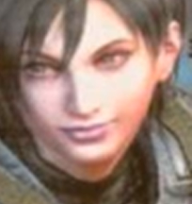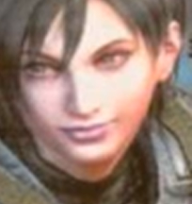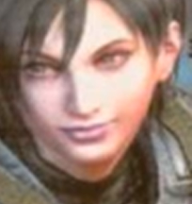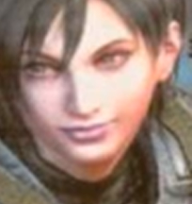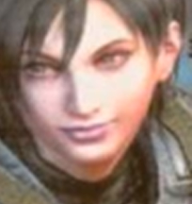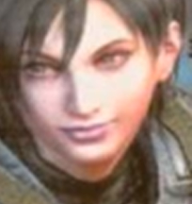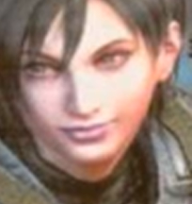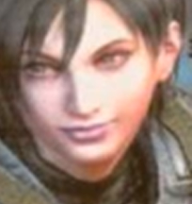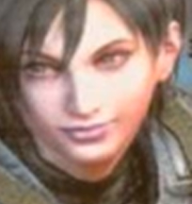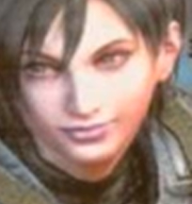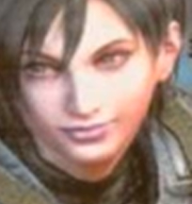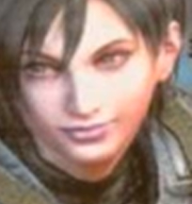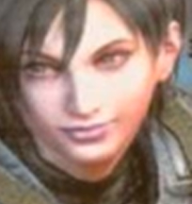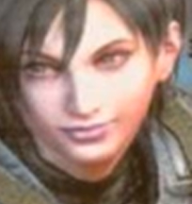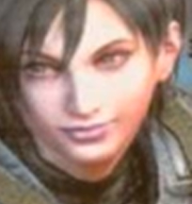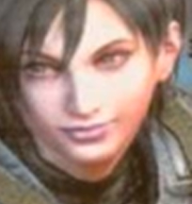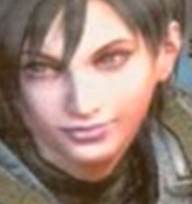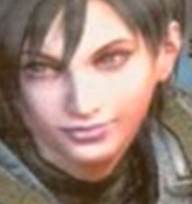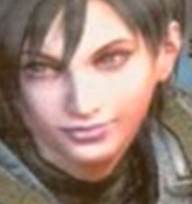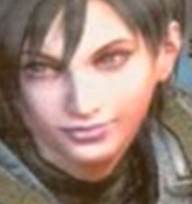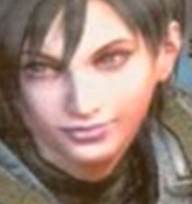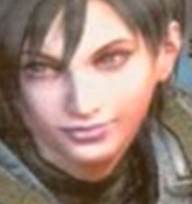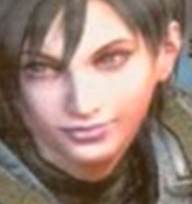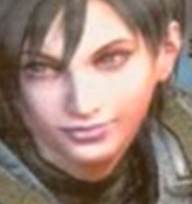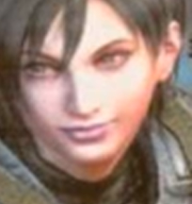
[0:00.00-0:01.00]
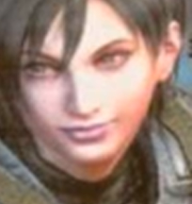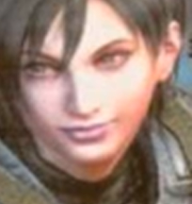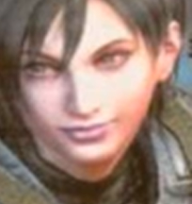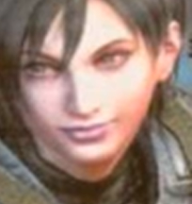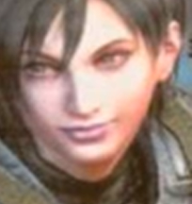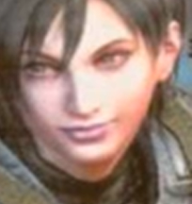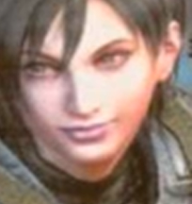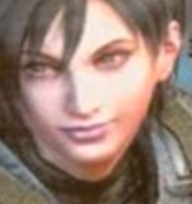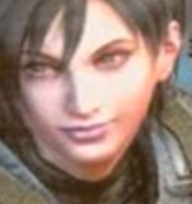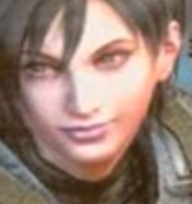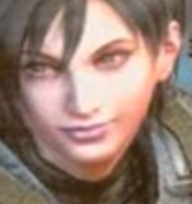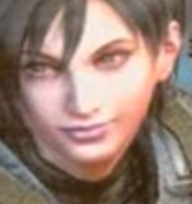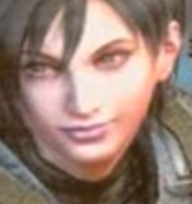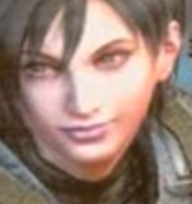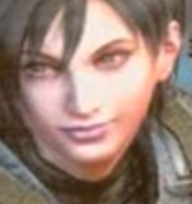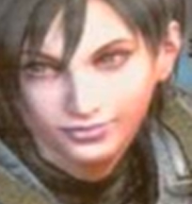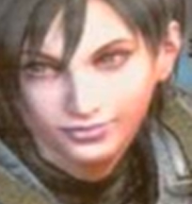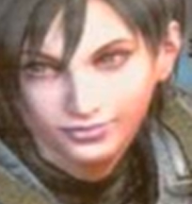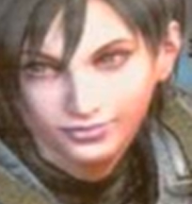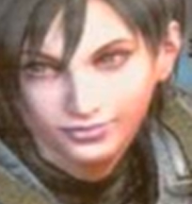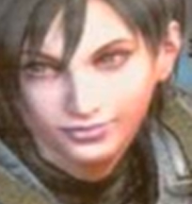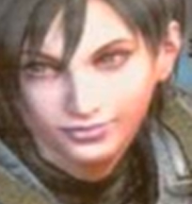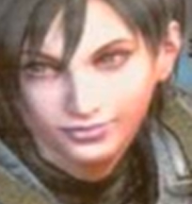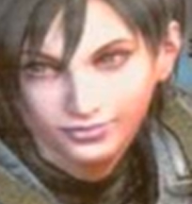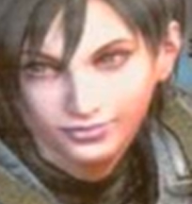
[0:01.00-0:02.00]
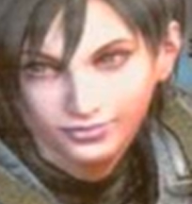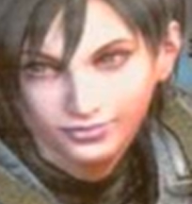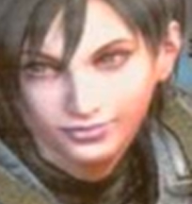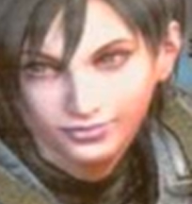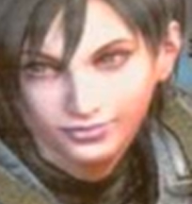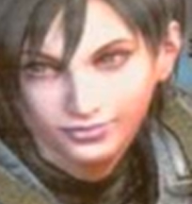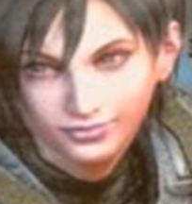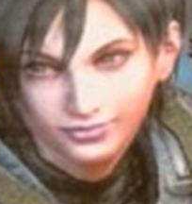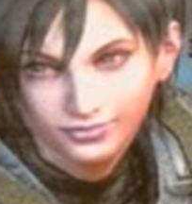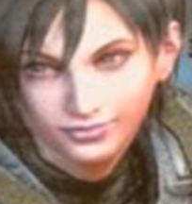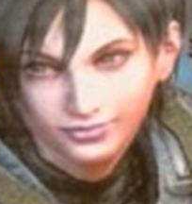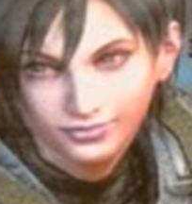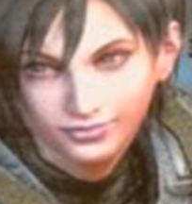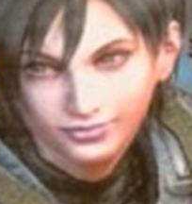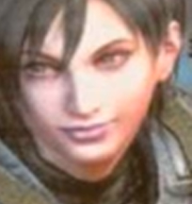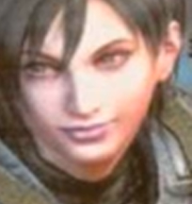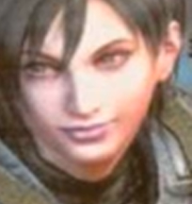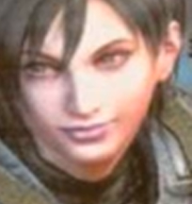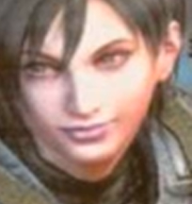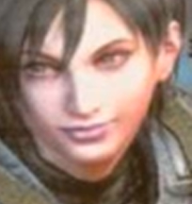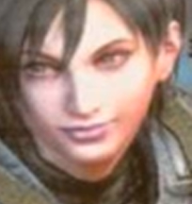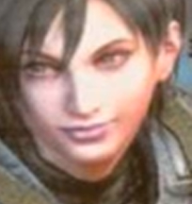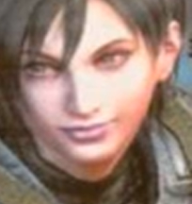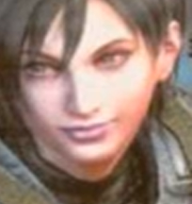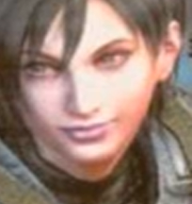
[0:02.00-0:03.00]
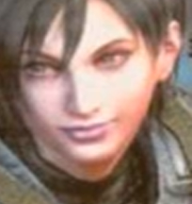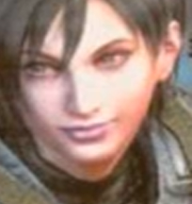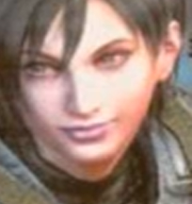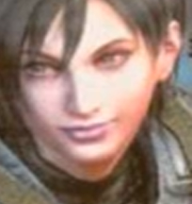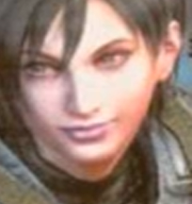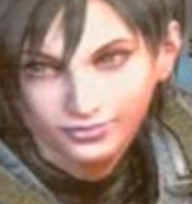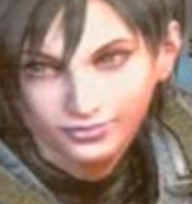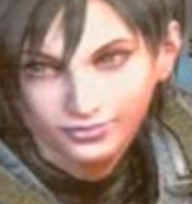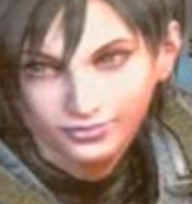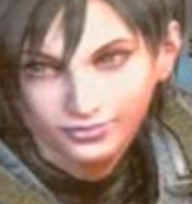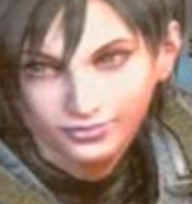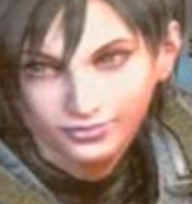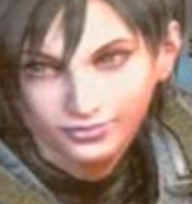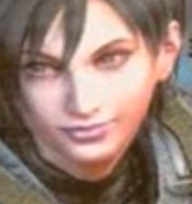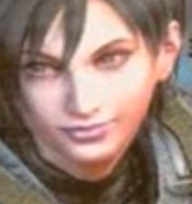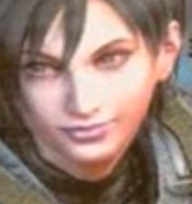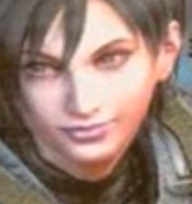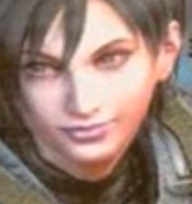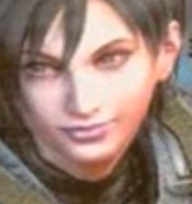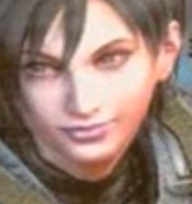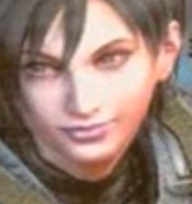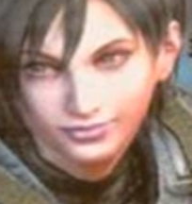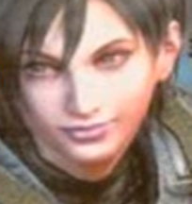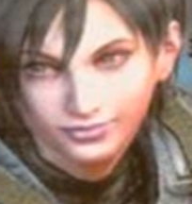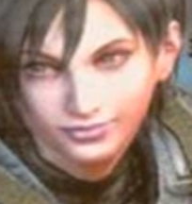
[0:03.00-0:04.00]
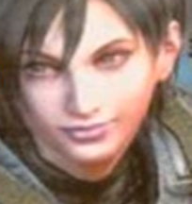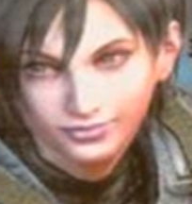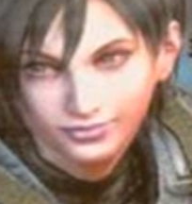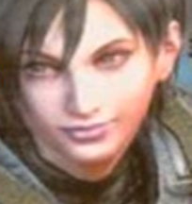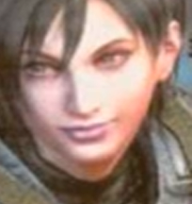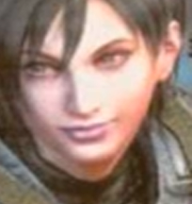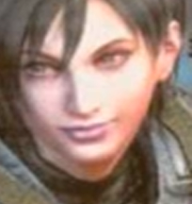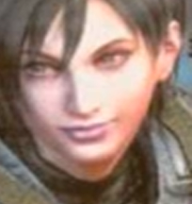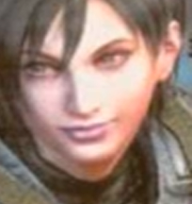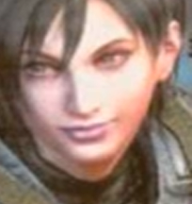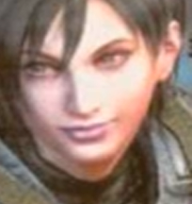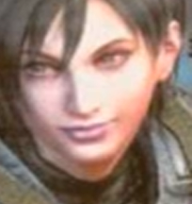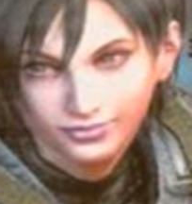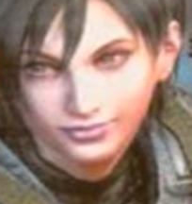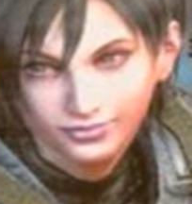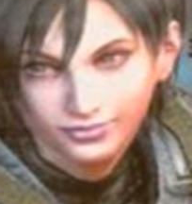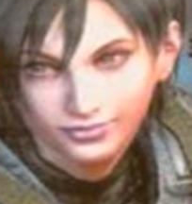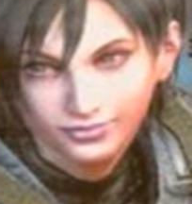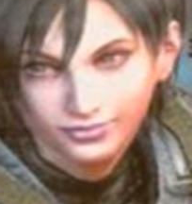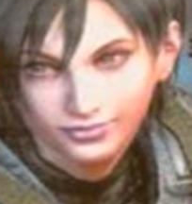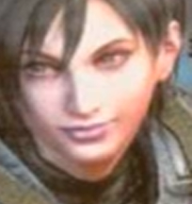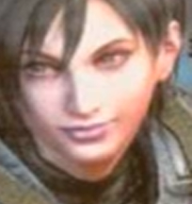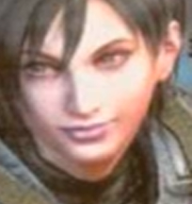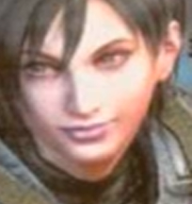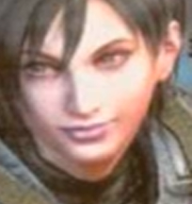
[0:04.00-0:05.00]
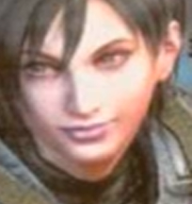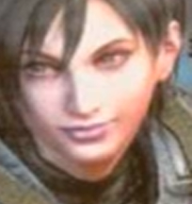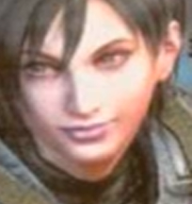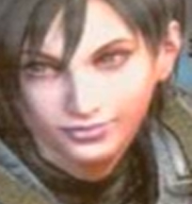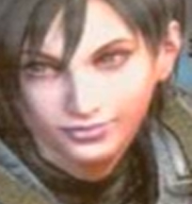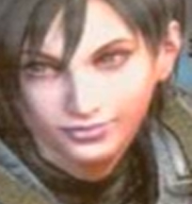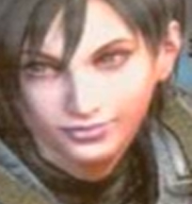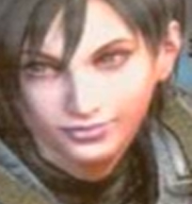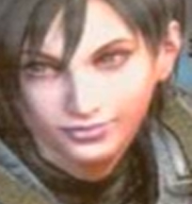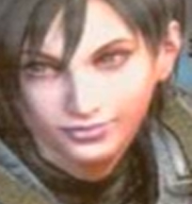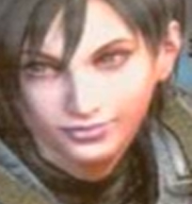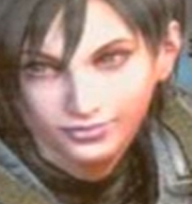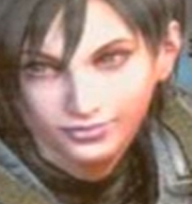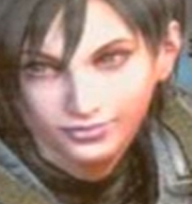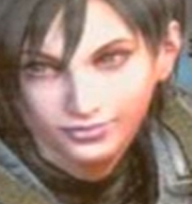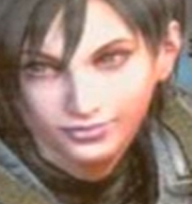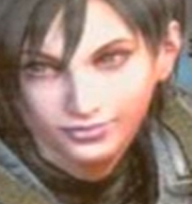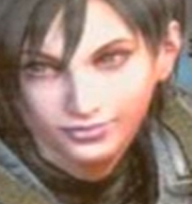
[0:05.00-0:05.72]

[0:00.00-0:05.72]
[no speech]